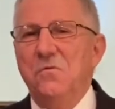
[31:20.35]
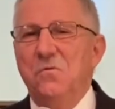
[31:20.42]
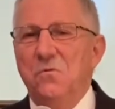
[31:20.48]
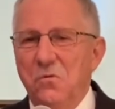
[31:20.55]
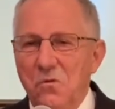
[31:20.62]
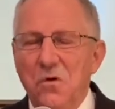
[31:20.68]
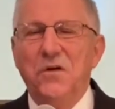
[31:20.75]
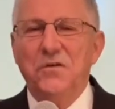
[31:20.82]

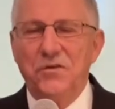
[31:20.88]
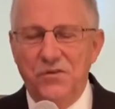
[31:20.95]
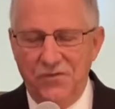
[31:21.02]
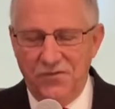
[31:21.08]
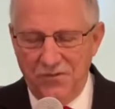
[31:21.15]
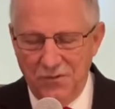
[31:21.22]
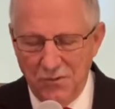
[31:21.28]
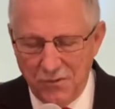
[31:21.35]

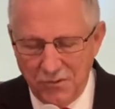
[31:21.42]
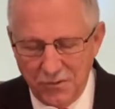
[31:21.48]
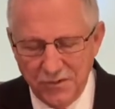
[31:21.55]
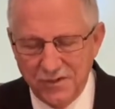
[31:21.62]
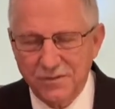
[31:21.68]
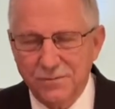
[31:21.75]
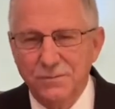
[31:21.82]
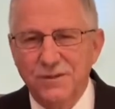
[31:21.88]
wonderful
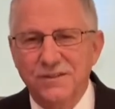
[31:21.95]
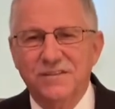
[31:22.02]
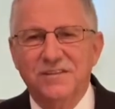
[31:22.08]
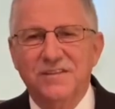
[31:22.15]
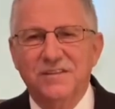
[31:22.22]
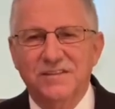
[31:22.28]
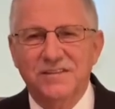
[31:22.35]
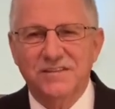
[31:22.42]
Christmas
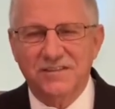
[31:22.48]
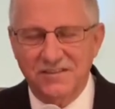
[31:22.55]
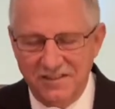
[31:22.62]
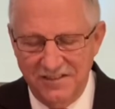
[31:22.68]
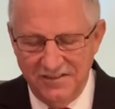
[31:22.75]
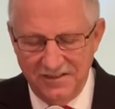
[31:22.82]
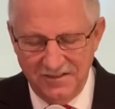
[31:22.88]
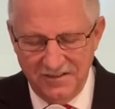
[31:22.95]

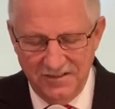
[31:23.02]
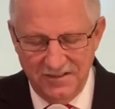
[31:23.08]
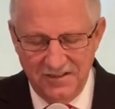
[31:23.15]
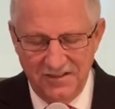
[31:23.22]
season.